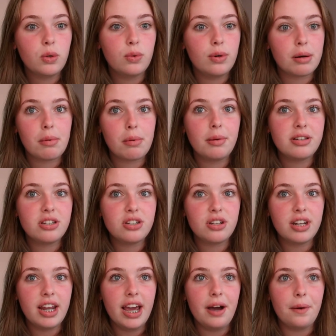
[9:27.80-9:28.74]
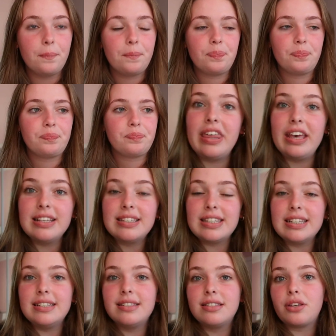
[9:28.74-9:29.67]
what am I meant to do now?
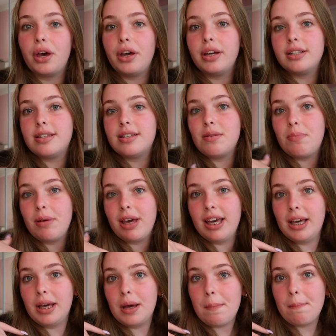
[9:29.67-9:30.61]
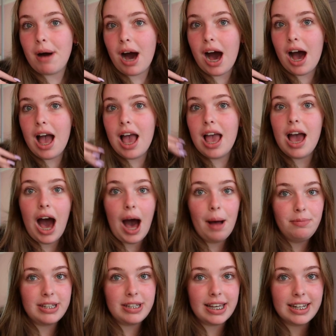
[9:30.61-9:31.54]
This is going to be my
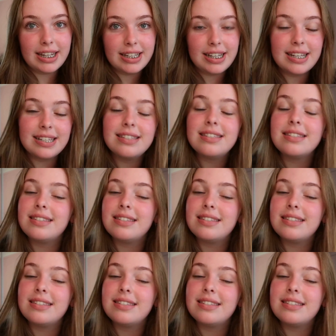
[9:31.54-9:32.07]
updated